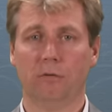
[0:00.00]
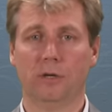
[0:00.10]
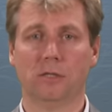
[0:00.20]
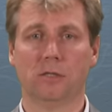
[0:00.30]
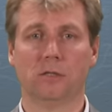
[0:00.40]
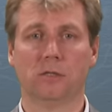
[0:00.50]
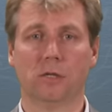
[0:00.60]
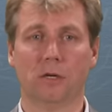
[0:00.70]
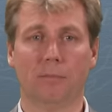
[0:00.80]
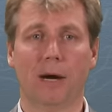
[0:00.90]
For
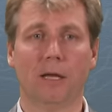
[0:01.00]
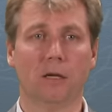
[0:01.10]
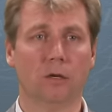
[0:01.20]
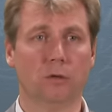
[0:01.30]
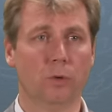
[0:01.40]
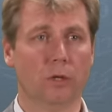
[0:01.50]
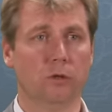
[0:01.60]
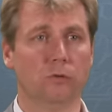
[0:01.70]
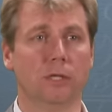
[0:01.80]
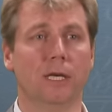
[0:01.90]
instance, by
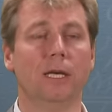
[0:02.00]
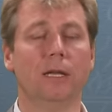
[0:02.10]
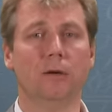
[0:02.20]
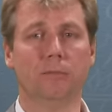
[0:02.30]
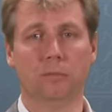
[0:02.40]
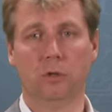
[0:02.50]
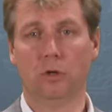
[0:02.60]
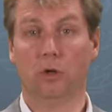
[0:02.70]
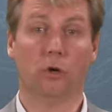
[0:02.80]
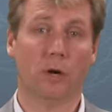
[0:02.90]
using helium
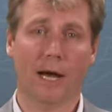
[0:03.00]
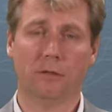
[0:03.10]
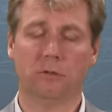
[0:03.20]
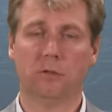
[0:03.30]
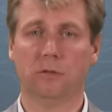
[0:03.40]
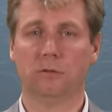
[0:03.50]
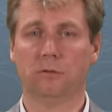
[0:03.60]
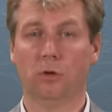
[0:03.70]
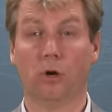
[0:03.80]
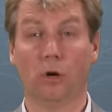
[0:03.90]
or
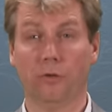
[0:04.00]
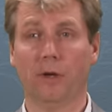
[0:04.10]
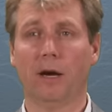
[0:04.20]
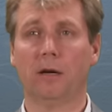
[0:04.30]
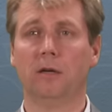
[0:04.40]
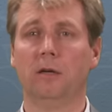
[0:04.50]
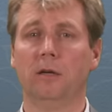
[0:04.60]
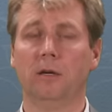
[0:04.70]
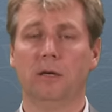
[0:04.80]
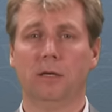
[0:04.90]
hydrogen or hot air,
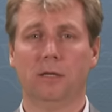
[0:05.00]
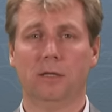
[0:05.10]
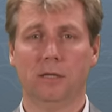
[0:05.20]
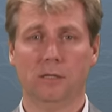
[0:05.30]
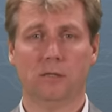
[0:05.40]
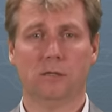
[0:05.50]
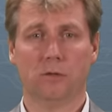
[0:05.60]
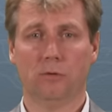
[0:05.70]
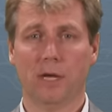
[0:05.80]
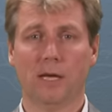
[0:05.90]
this
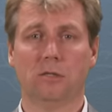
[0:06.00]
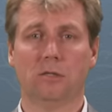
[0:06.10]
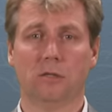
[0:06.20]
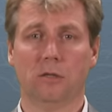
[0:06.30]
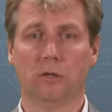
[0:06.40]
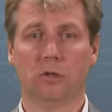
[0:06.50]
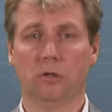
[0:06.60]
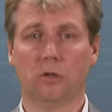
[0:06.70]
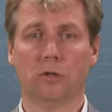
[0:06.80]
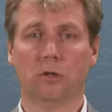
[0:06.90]
creates
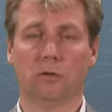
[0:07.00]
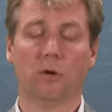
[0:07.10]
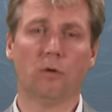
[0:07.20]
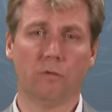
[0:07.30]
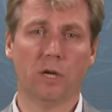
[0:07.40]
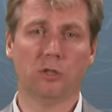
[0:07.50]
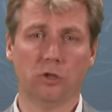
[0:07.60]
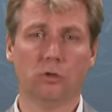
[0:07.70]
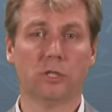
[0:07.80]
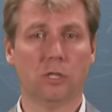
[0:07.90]

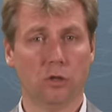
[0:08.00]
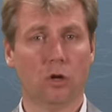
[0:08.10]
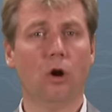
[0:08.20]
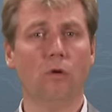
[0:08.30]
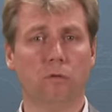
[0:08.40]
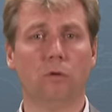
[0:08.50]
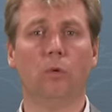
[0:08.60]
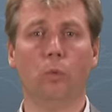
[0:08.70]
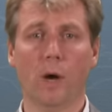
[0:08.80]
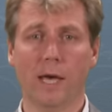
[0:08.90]
ensures that your
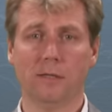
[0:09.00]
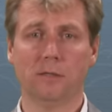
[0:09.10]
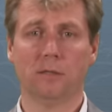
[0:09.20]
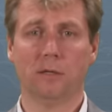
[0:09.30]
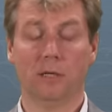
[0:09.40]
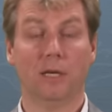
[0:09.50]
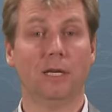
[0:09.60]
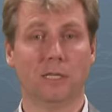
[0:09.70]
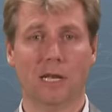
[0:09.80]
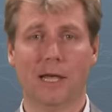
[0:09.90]
overall weight
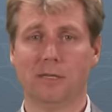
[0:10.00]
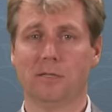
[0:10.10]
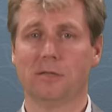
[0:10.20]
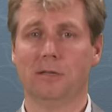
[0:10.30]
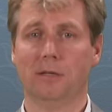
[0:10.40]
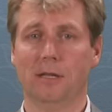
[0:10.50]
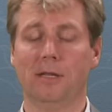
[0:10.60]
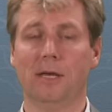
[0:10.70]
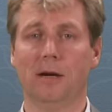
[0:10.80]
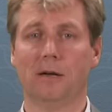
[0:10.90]
is less
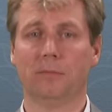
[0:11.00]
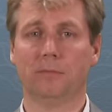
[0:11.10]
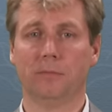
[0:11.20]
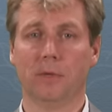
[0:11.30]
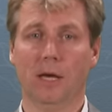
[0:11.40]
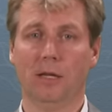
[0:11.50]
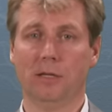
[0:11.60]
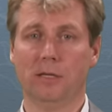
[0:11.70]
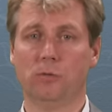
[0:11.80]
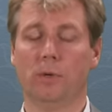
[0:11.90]
than the air.
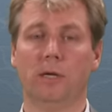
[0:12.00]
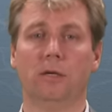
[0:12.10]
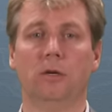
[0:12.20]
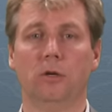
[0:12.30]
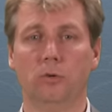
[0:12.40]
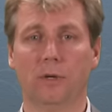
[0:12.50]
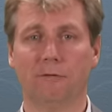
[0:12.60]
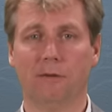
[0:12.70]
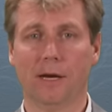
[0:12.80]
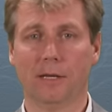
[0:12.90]
And in this way, you
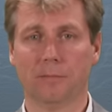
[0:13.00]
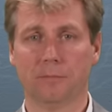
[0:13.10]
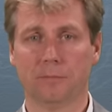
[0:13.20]
can fly.